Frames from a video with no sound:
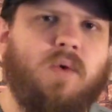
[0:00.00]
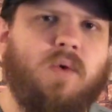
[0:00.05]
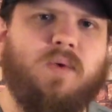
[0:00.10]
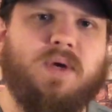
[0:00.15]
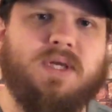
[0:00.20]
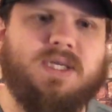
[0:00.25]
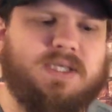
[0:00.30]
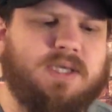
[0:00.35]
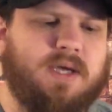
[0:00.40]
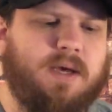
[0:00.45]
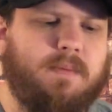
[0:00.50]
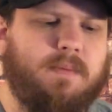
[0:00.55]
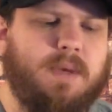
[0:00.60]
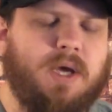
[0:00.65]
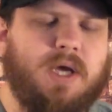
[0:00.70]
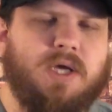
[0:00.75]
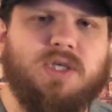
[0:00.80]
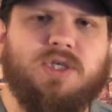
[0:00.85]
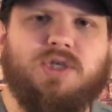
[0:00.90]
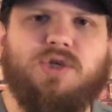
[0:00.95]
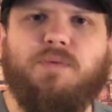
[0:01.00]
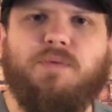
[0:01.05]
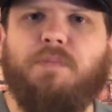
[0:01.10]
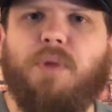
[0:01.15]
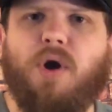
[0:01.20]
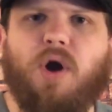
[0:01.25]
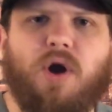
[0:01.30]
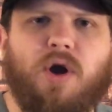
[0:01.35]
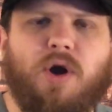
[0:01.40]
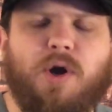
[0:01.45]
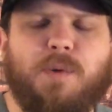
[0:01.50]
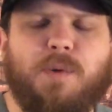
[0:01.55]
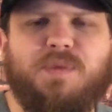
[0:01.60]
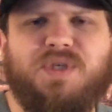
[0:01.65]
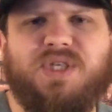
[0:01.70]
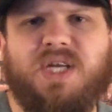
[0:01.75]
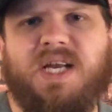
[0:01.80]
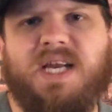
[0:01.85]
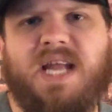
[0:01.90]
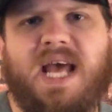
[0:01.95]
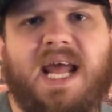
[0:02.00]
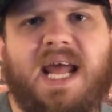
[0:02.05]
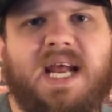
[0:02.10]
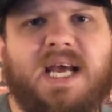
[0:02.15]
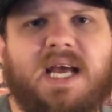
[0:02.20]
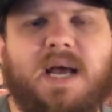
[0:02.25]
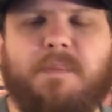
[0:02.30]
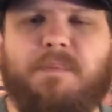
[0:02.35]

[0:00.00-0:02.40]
with some superb genetic